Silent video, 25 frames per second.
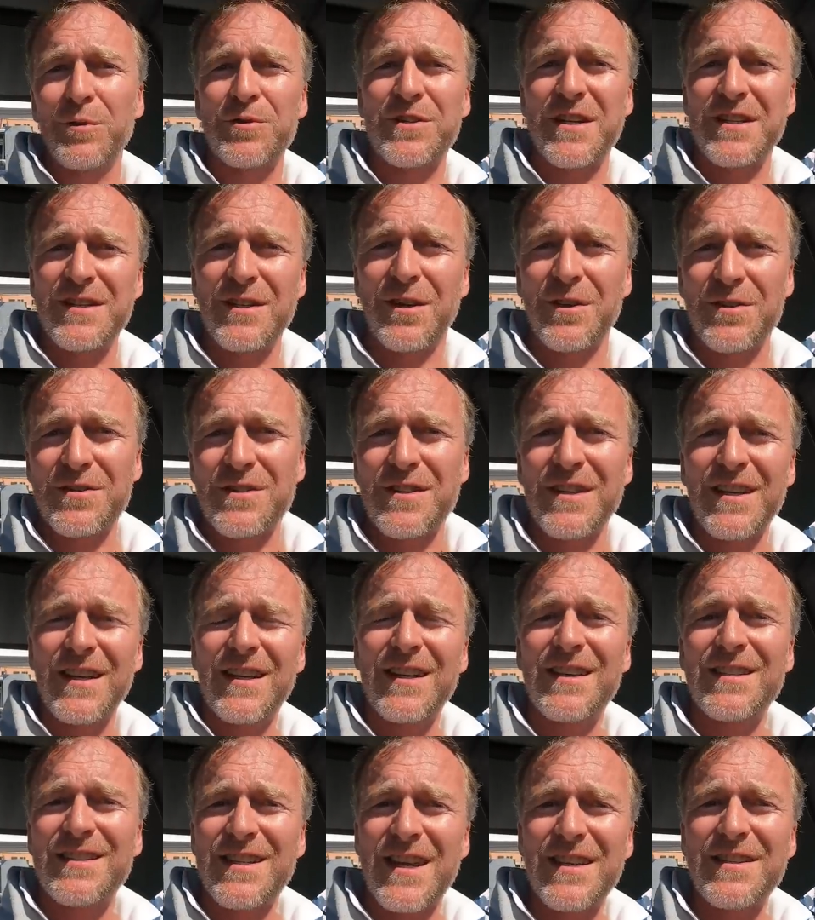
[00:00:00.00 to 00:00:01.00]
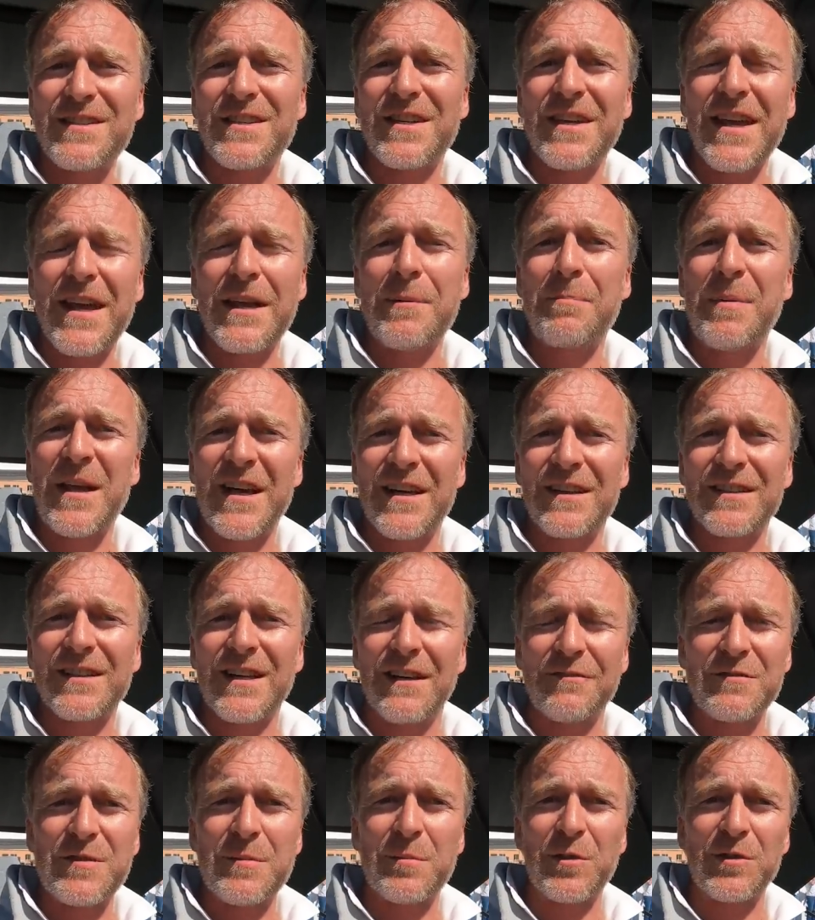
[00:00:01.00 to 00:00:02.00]
40 knots tends to get a bit
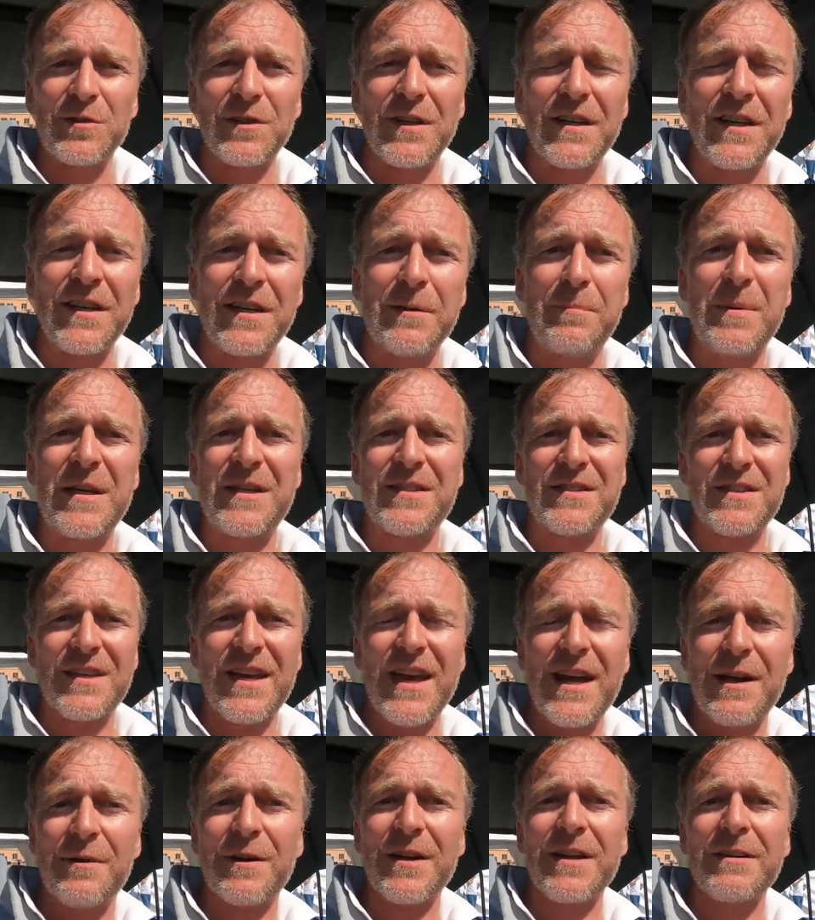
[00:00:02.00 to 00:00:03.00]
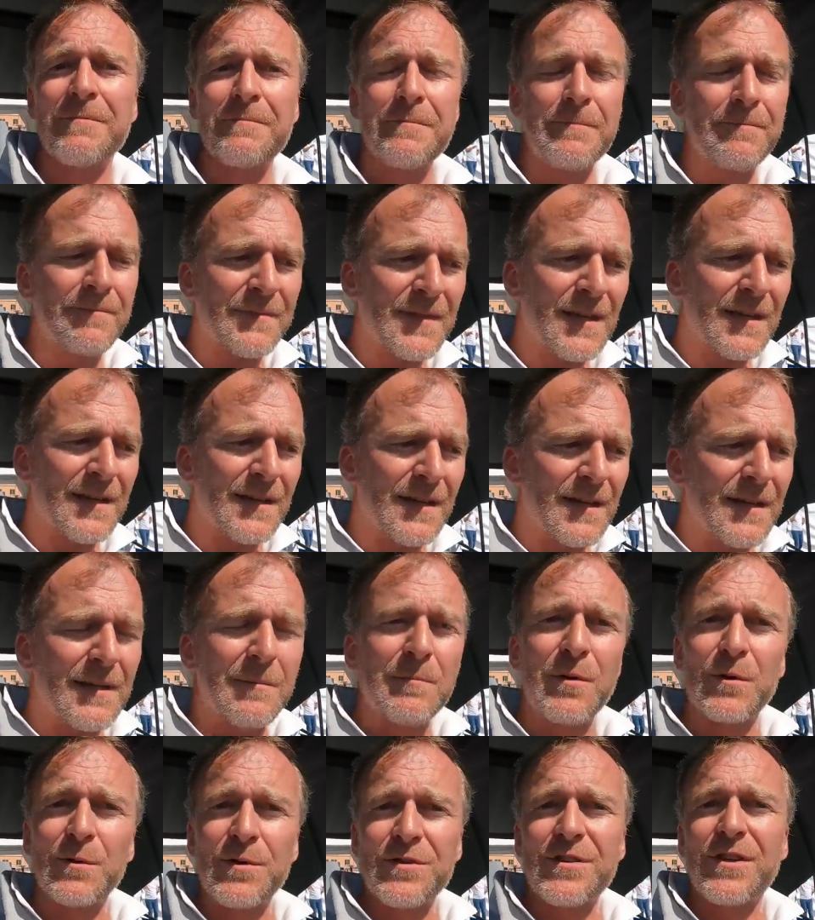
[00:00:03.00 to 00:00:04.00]
uncomfortable and a bit scary.
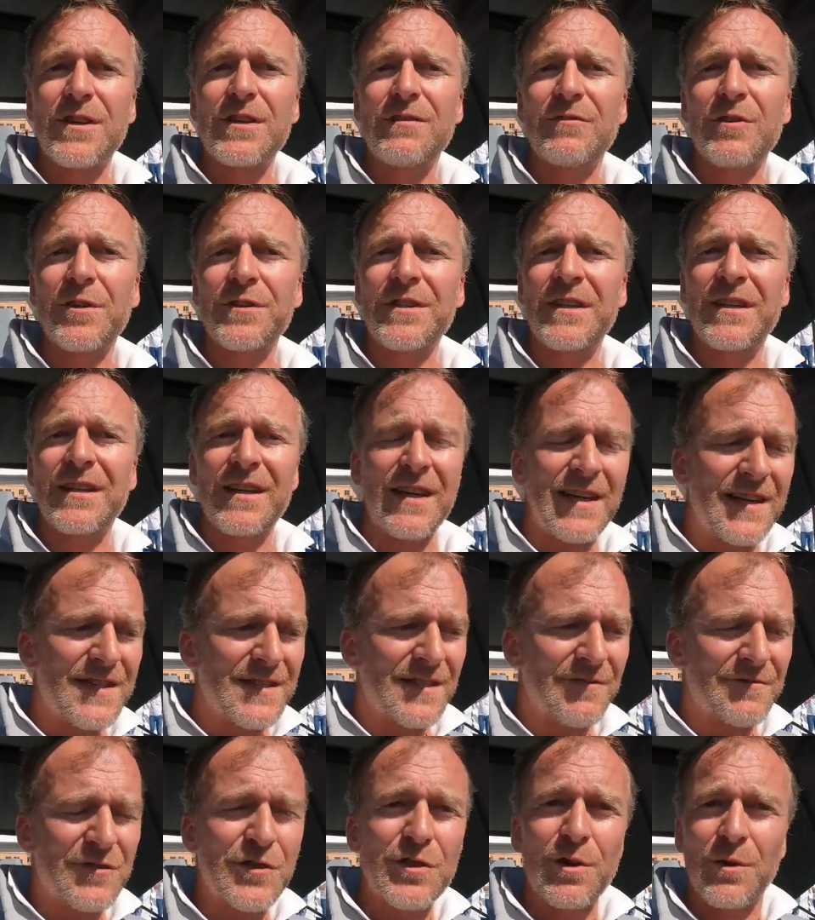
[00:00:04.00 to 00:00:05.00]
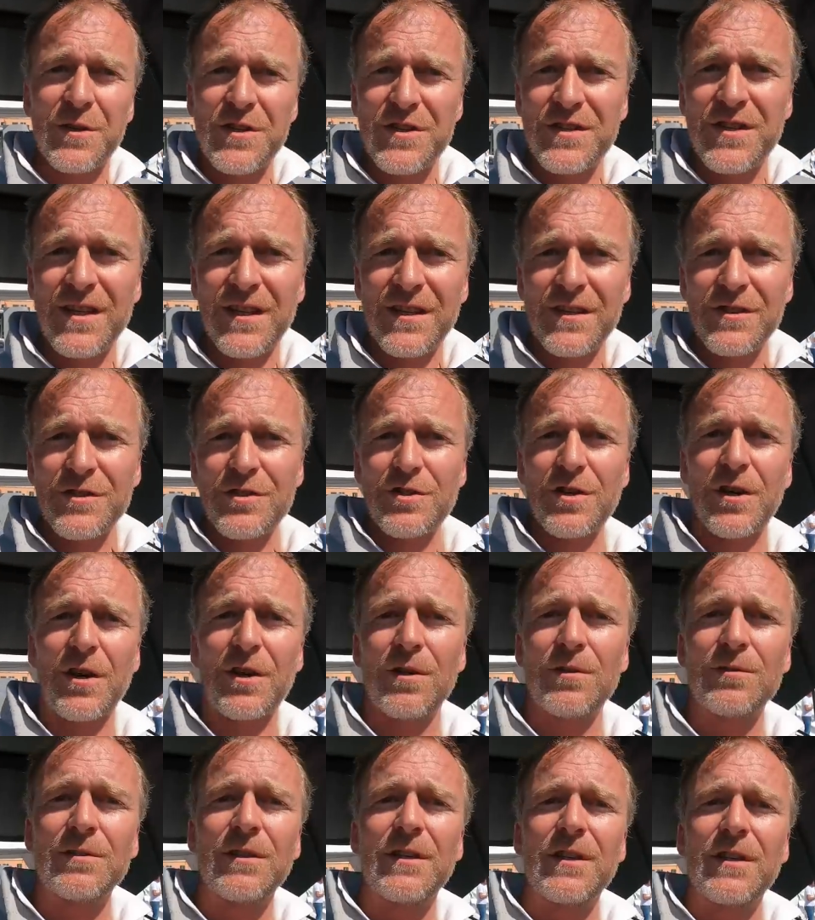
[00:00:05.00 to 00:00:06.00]
But also you've got the ease of joystick
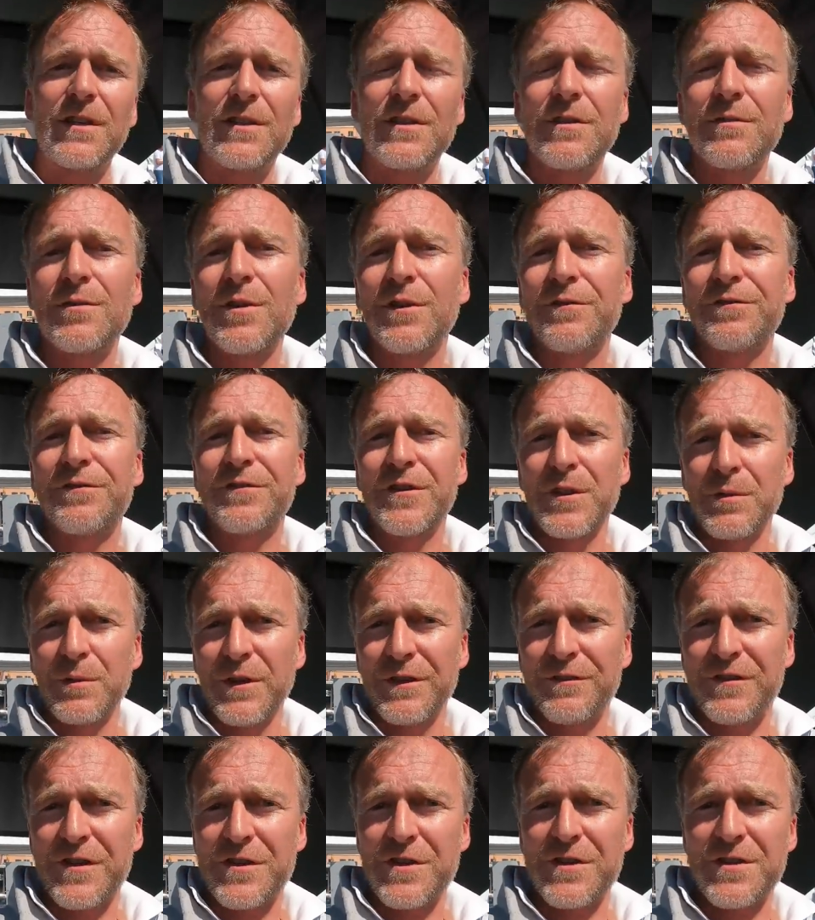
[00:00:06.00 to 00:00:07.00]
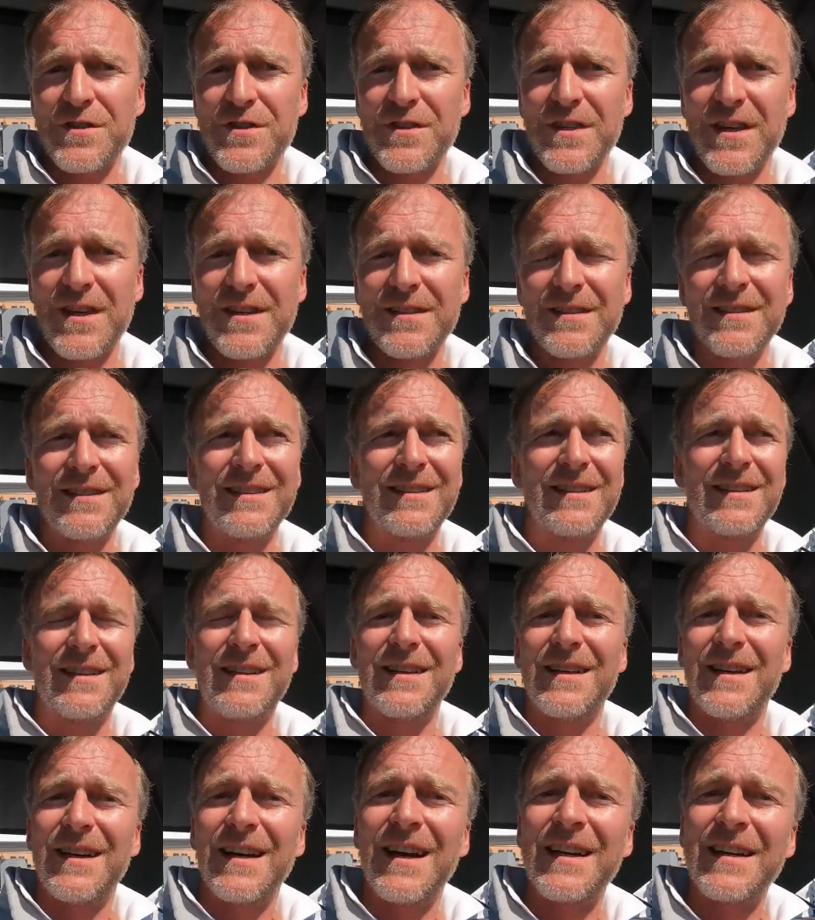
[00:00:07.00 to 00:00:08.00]
control, you've got fuel efficiency
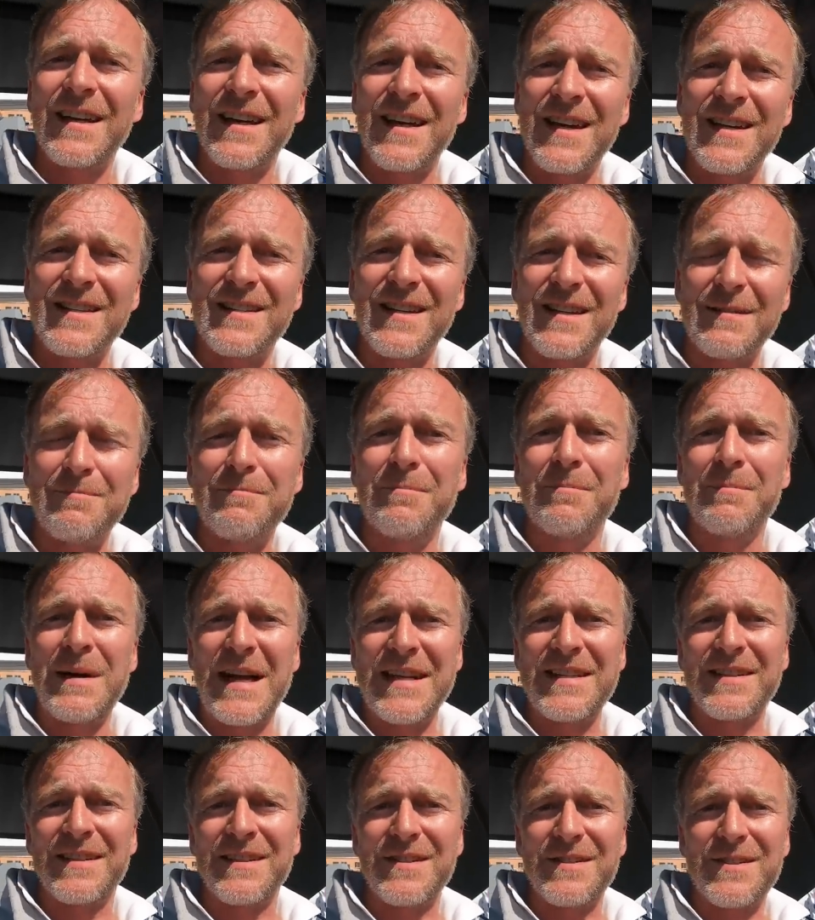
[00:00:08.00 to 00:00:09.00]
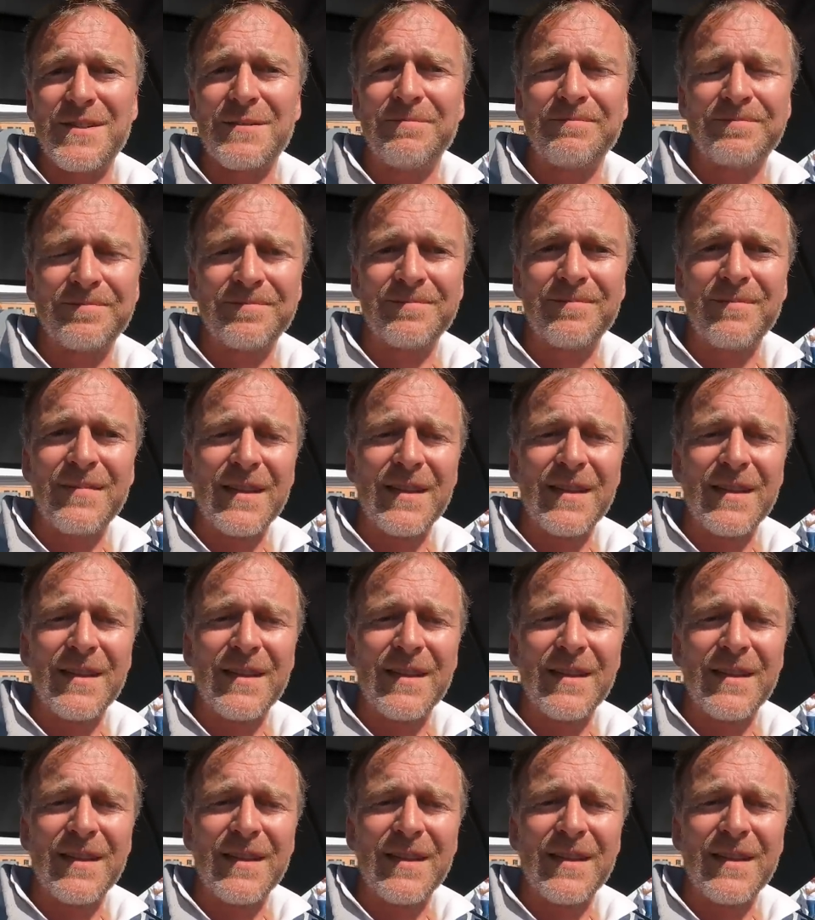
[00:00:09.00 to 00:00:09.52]
and easy maintenance.